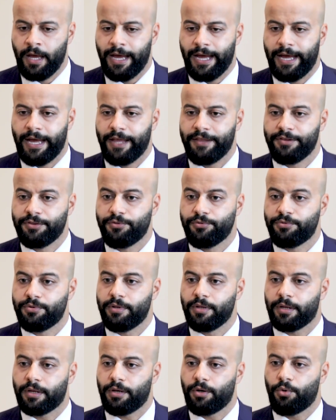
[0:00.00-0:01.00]
and
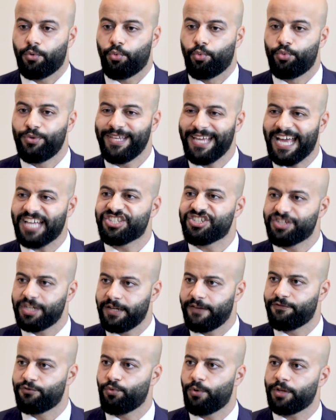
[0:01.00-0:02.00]
we
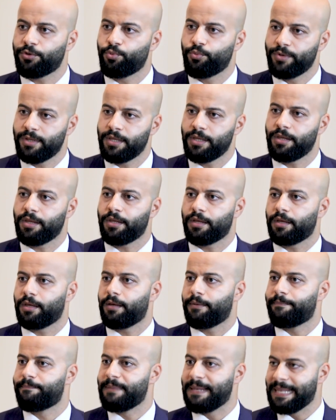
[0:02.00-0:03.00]
achieved what we
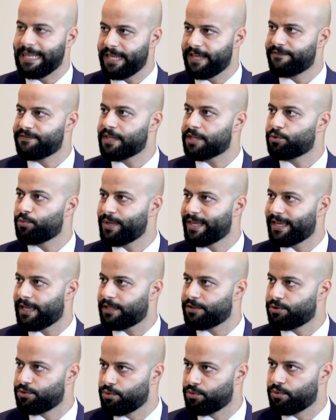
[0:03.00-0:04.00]
believe that we
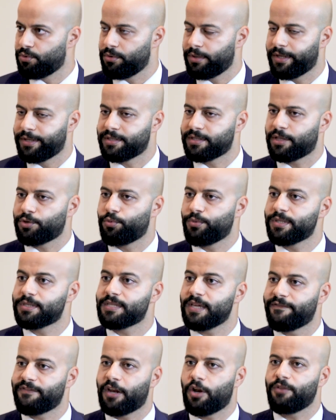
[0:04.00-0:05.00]
can do is that we
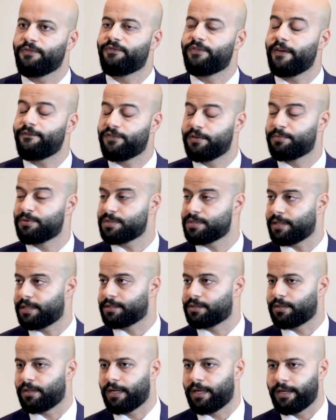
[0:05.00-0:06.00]
saved around 50%.
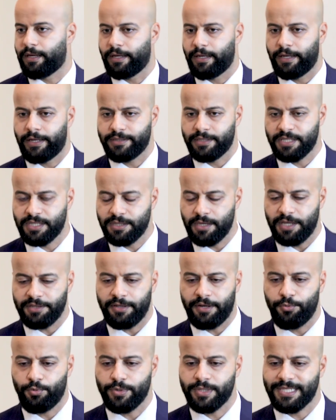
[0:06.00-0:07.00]
Uh, the
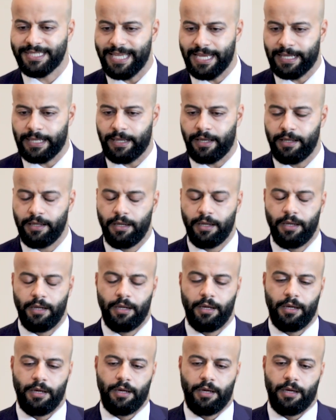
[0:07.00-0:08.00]
designer with Tekla,
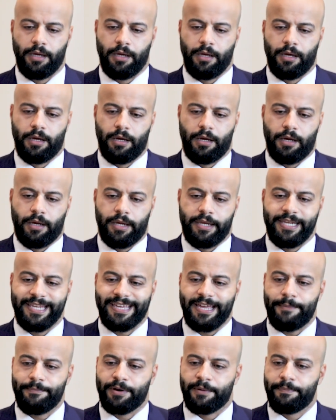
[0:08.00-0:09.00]
he
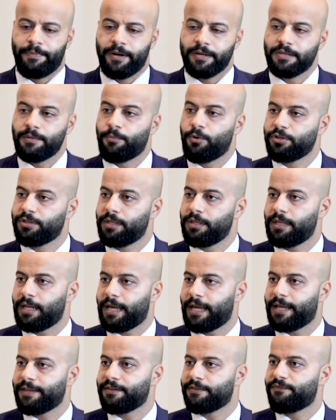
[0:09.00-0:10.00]
can prepare the model
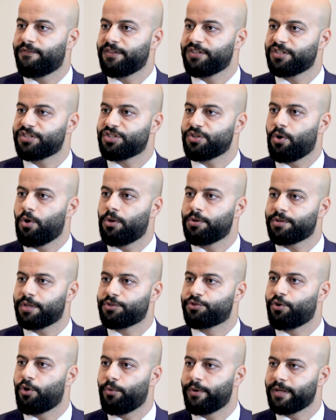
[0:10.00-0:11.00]
and finish all the
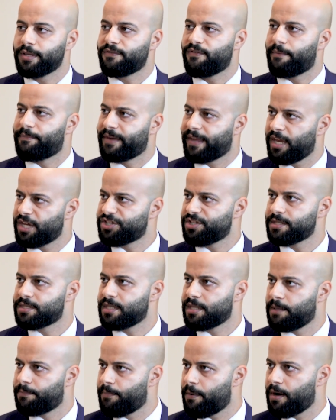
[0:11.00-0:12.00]
drawings, fabrication,
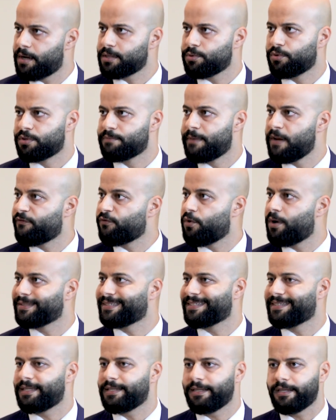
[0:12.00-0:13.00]
single parts with of
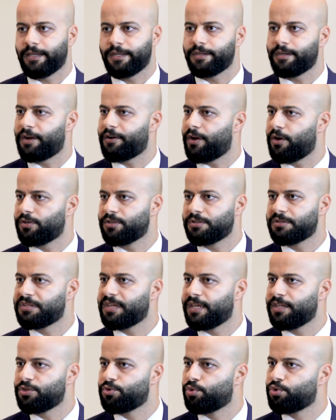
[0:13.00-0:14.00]
quantity in around
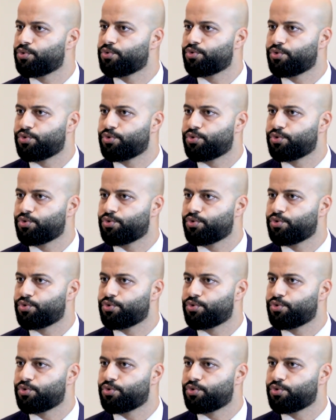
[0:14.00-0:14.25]
10 to